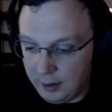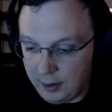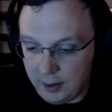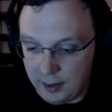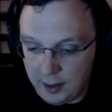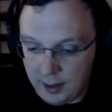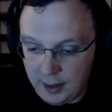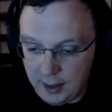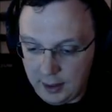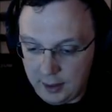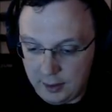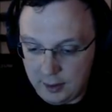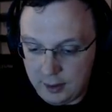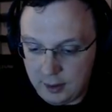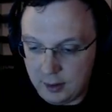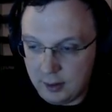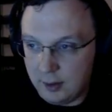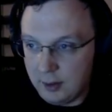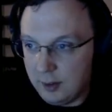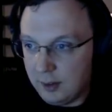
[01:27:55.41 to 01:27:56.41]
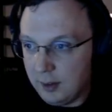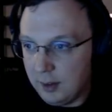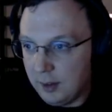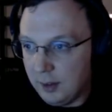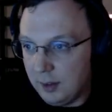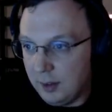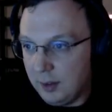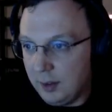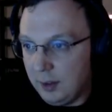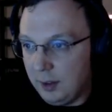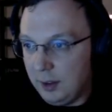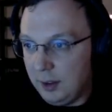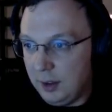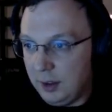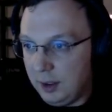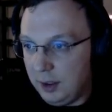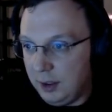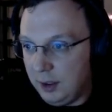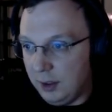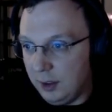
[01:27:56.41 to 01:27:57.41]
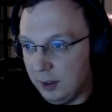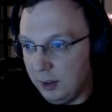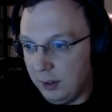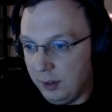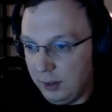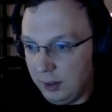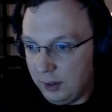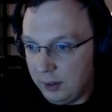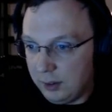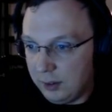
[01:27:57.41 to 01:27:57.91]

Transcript: that. Heal.